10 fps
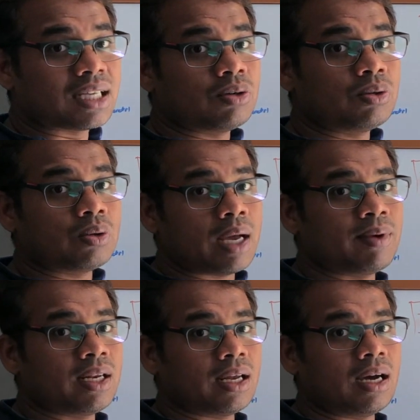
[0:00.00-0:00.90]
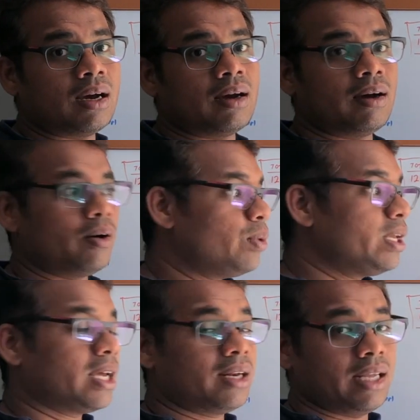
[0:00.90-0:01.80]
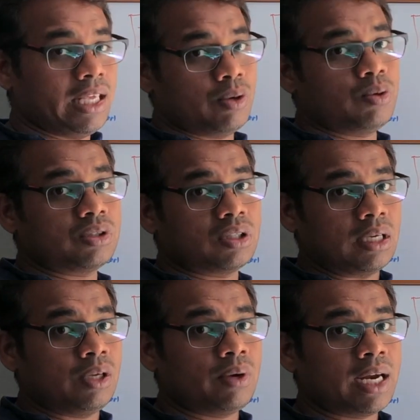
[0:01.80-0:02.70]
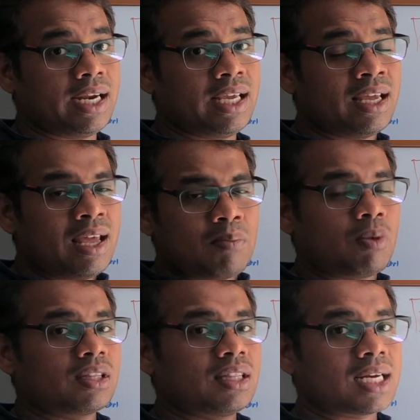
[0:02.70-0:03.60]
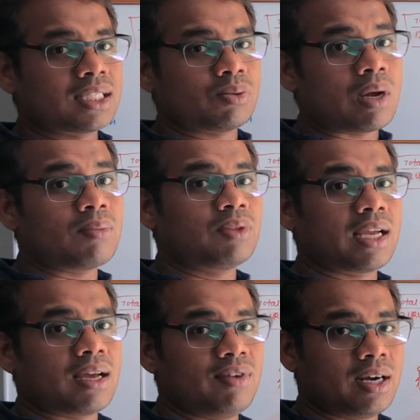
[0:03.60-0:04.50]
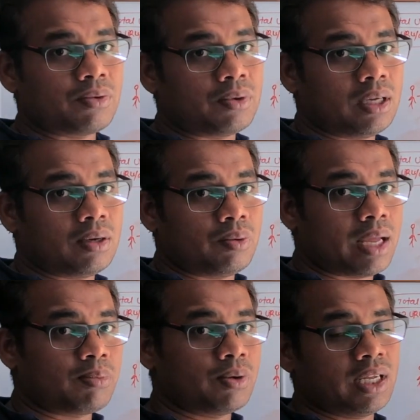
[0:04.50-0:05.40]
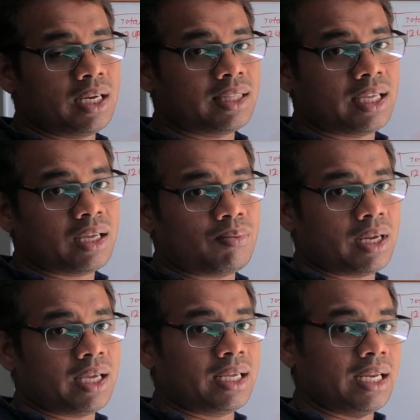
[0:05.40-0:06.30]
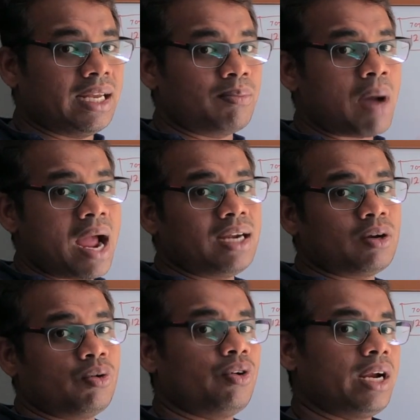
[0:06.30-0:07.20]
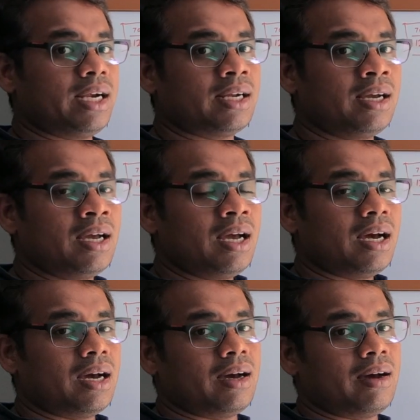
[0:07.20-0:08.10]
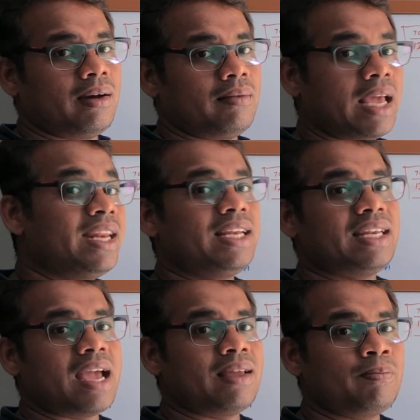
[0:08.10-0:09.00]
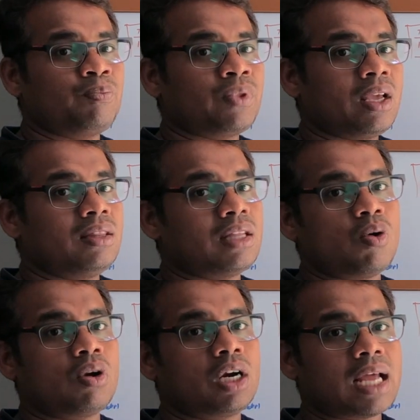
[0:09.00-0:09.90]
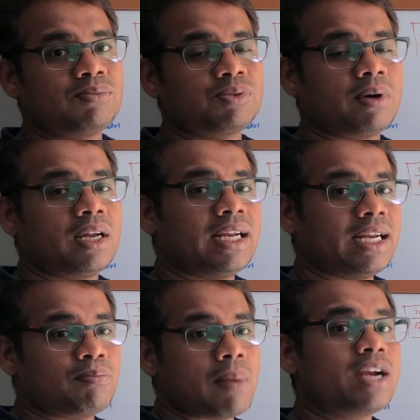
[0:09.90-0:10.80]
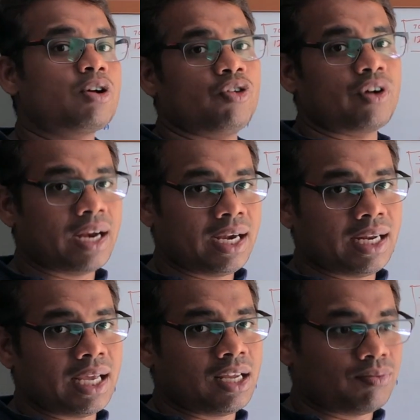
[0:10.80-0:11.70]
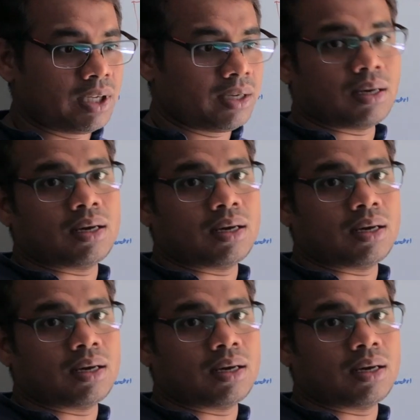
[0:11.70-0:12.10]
how we can use the UID, but that's one of the caveat we have to really think of, like it might overwrite any time in the whole time span. It might overwrite any of the